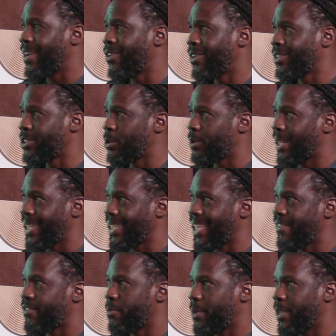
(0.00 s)
and also like
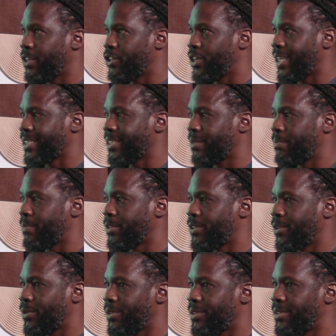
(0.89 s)
they have to be injected, but
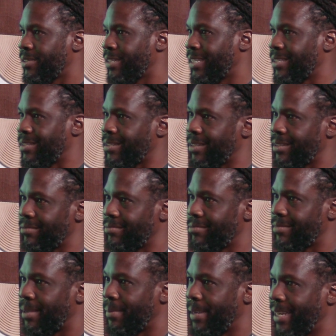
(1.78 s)
so does insulin.
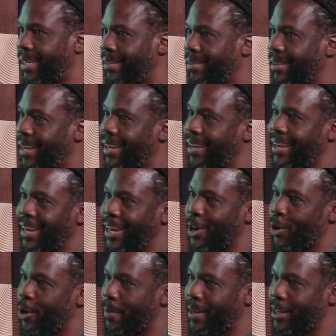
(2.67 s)
I mean, yeah, yeah. You
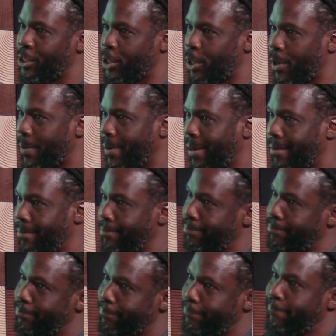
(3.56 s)
know what I mean? So, yeah. I
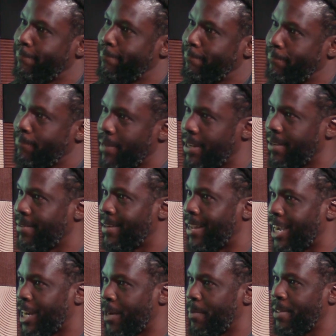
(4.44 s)
mean,
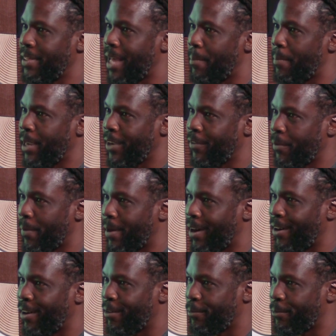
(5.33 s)
not going to be that big of a
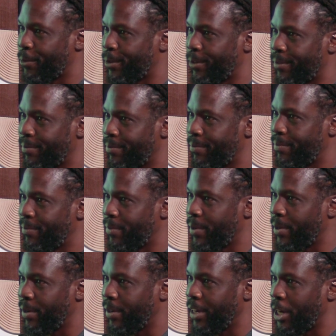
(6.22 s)
barrier for,
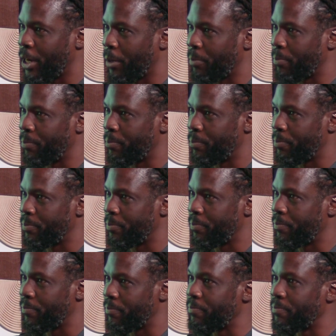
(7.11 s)
you know. Yeah,
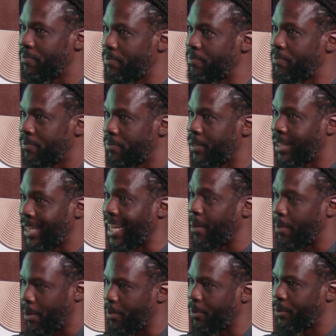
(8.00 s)
right. For some a
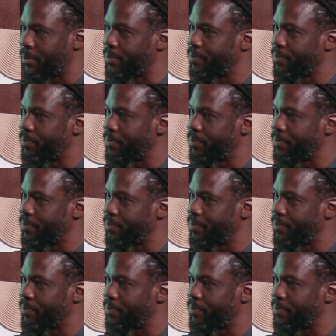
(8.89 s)
lot of people. That,